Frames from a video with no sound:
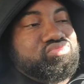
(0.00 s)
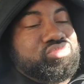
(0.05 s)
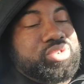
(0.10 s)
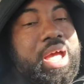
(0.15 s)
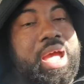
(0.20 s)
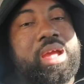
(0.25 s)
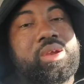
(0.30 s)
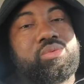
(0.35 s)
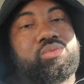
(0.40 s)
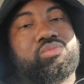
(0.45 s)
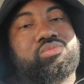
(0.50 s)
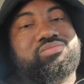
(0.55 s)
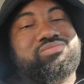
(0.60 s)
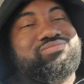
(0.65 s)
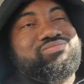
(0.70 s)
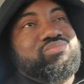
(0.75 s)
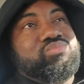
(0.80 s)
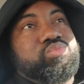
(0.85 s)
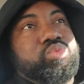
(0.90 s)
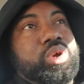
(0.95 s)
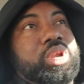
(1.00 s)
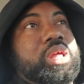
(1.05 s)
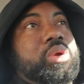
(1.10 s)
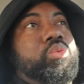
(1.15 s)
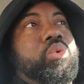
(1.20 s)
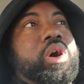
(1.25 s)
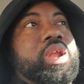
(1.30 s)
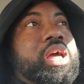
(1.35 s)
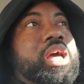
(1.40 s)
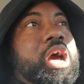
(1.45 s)
that really
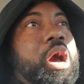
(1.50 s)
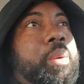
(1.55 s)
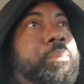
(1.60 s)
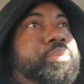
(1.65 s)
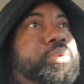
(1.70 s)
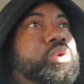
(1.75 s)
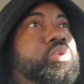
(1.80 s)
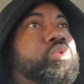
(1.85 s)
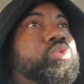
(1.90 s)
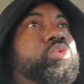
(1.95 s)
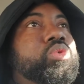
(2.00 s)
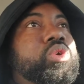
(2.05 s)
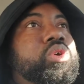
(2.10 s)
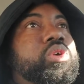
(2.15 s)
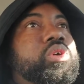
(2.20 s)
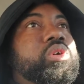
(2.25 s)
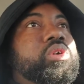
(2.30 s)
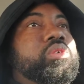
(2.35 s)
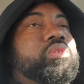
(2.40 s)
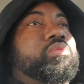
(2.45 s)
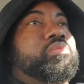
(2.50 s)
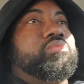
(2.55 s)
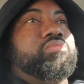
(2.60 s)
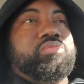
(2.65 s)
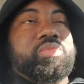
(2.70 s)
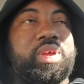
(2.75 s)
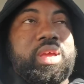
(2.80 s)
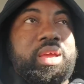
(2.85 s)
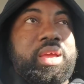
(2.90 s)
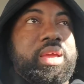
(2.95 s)
want to help you.
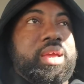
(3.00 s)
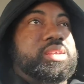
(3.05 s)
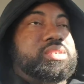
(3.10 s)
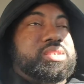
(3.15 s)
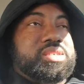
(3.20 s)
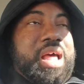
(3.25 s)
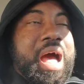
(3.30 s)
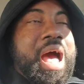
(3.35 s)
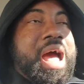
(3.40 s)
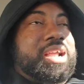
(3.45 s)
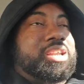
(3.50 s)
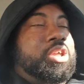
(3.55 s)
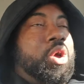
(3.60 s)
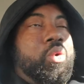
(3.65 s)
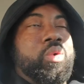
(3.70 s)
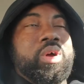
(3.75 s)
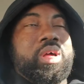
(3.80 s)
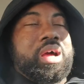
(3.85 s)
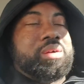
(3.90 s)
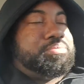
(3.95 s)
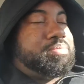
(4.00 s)
He is not doing, I